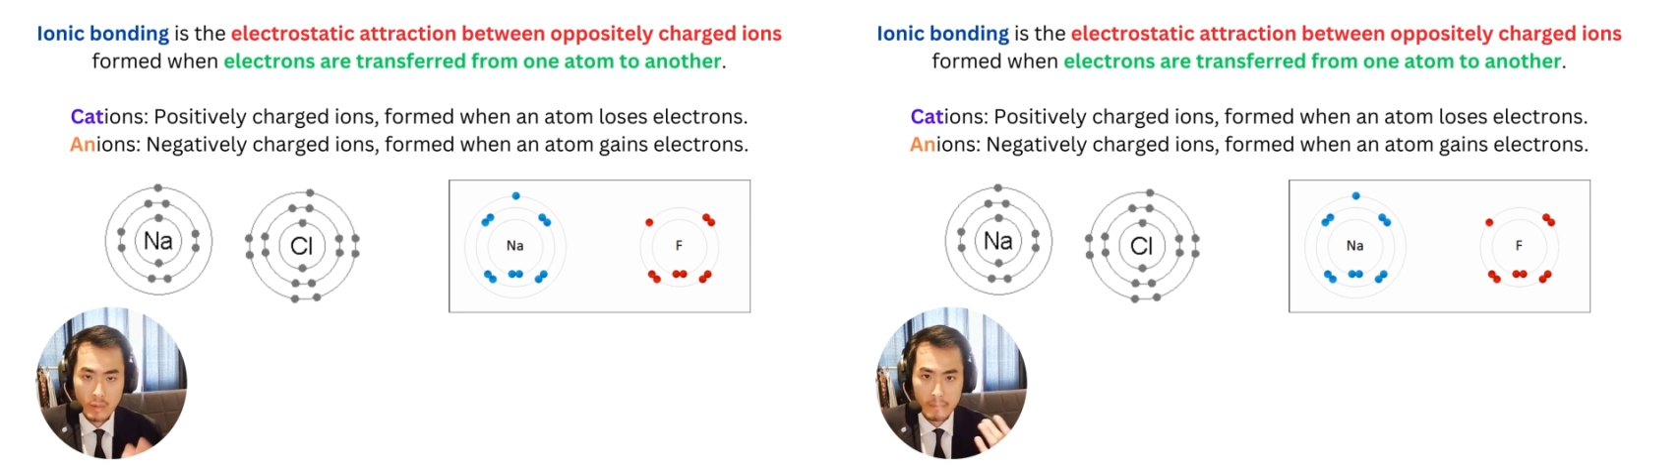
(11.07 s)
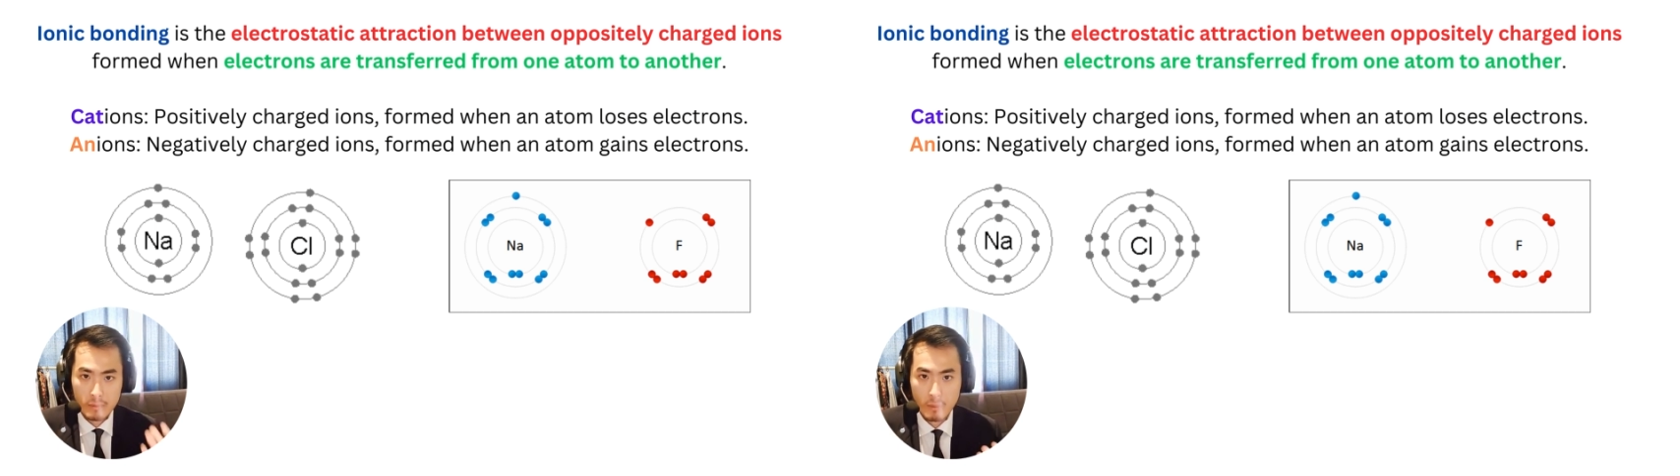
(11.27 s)
you
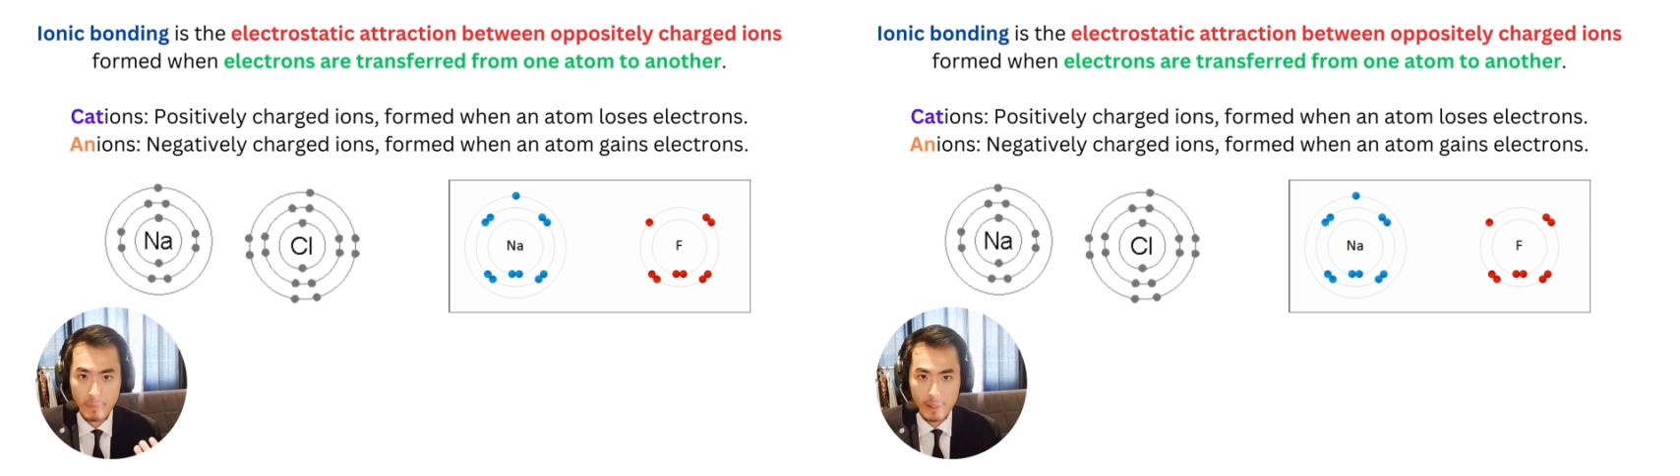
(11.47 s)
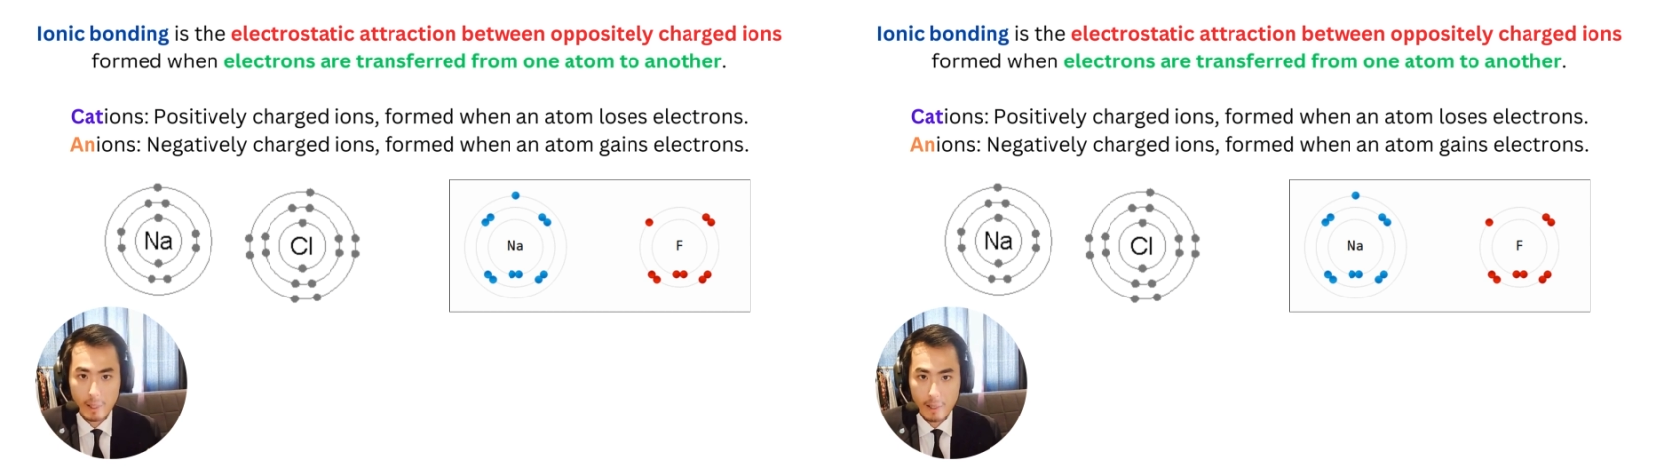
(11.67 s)
have
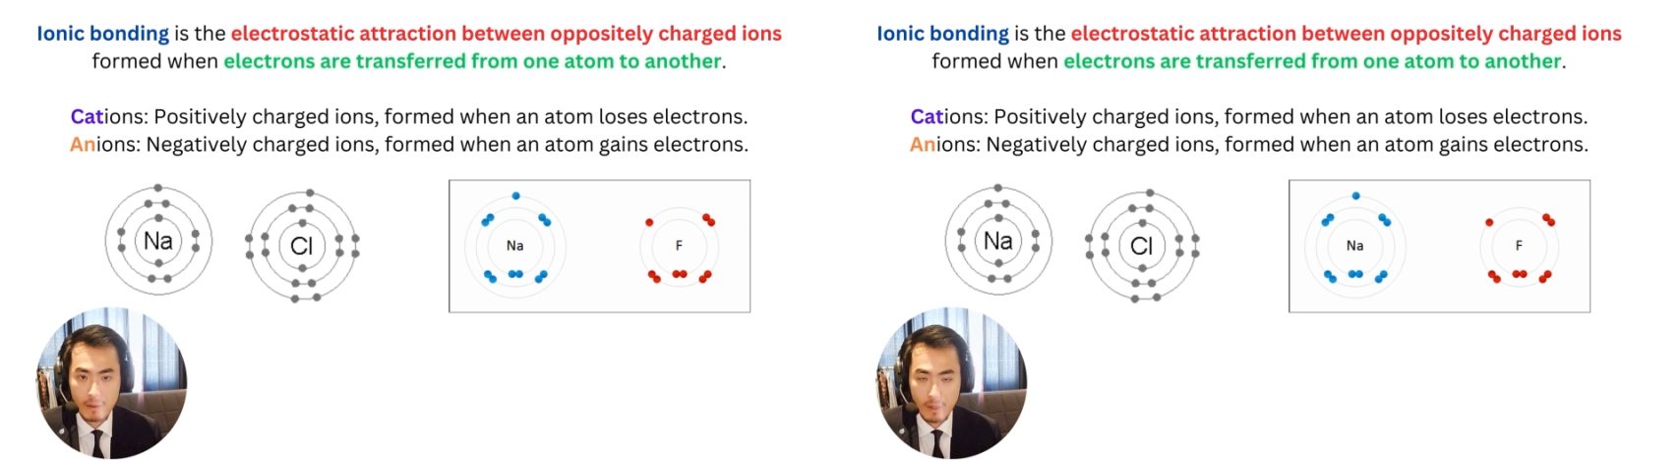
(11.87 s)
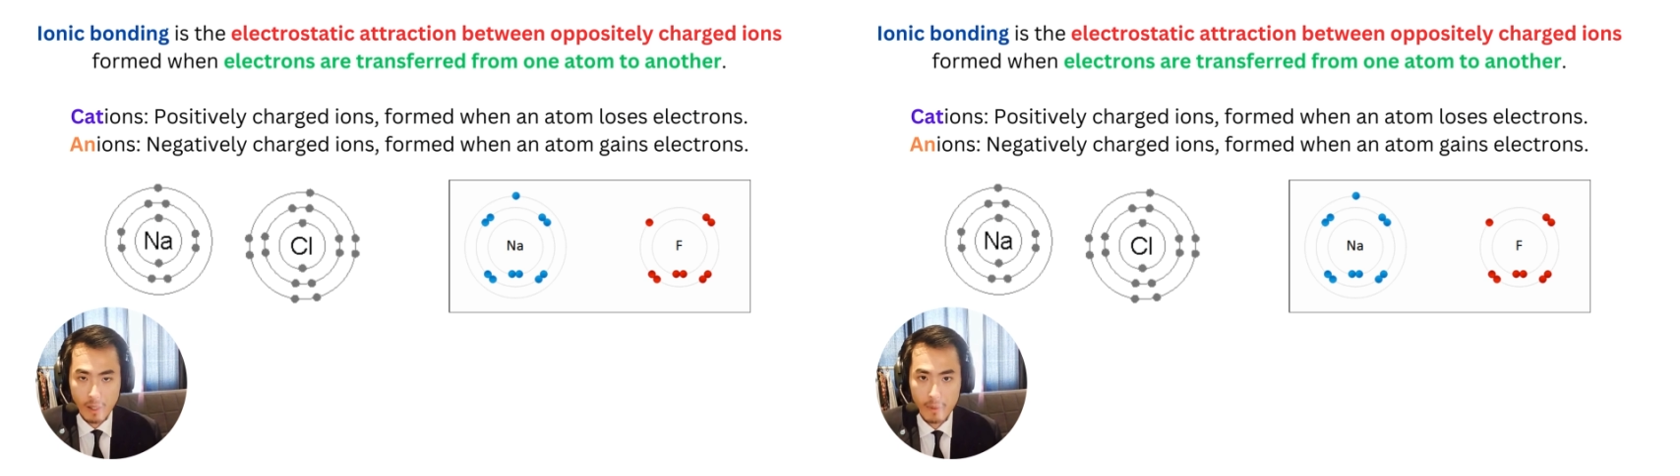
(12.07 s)
non-metal
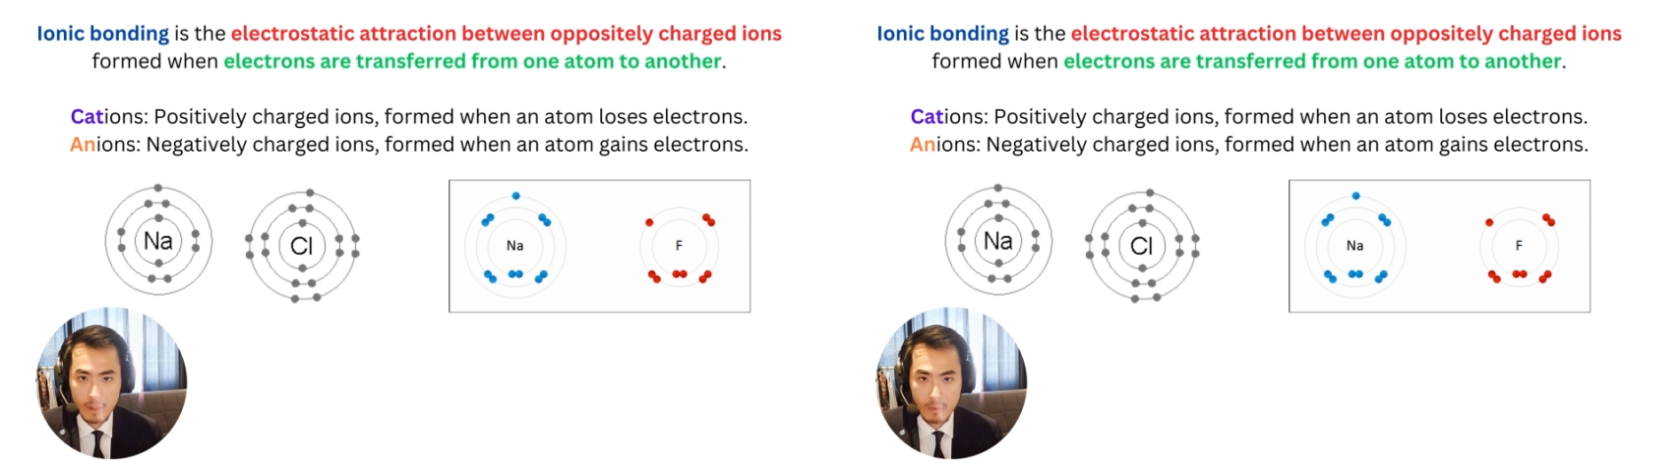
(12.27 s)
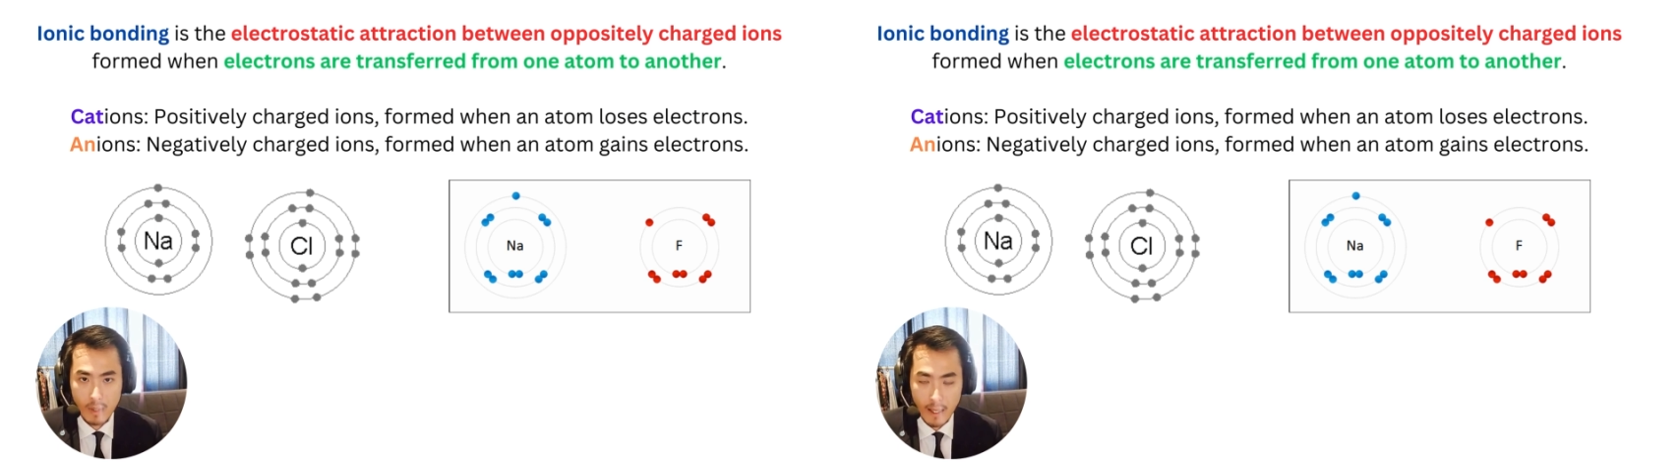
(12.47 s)
ion coming
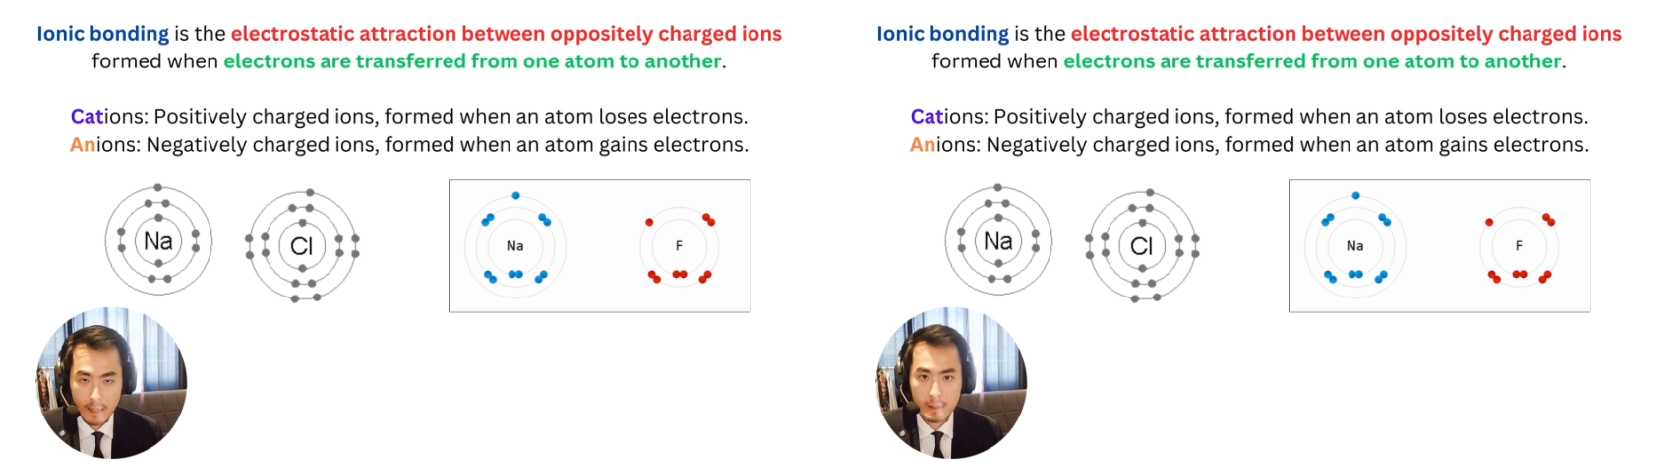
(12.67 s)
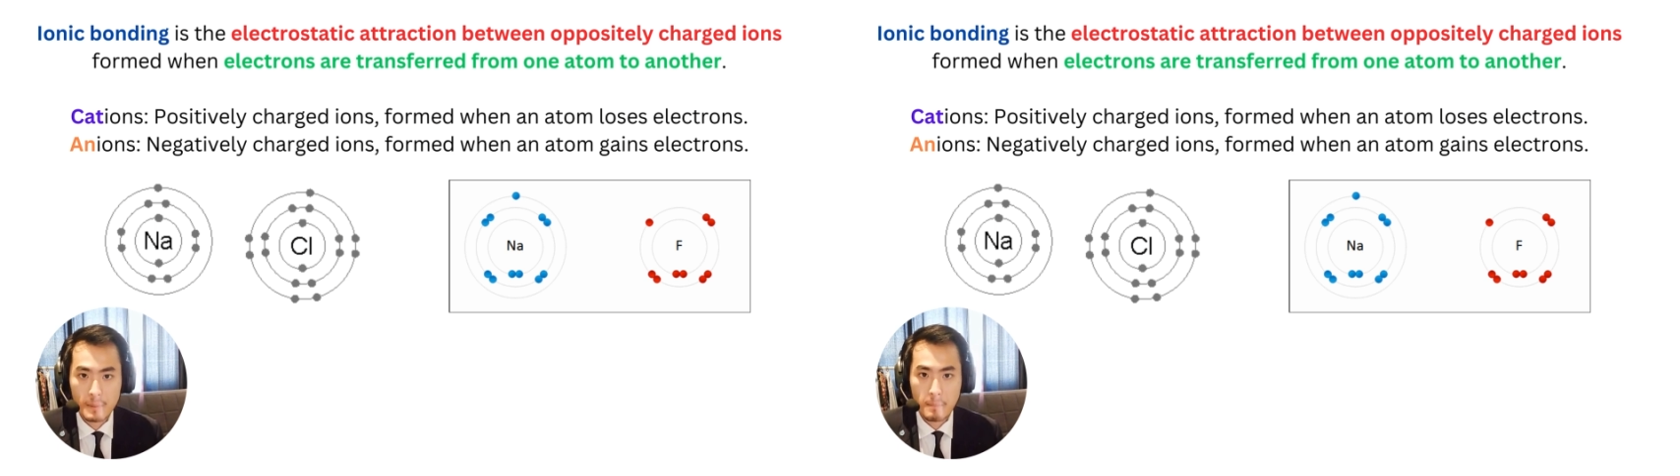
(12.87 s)

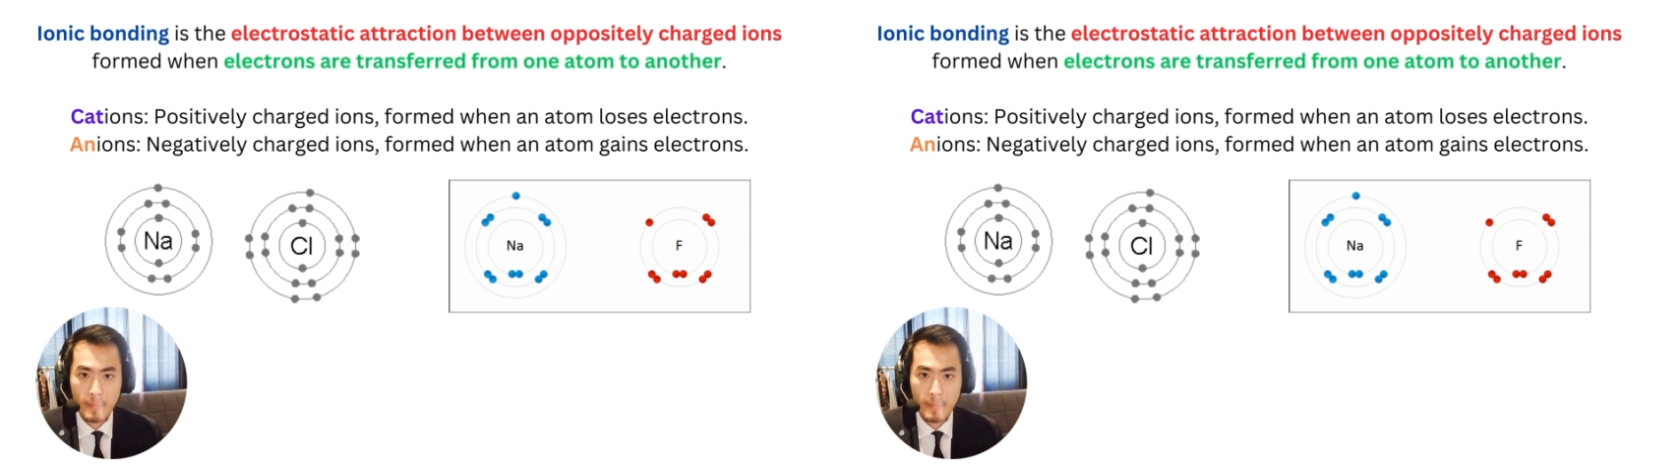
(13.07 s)
together.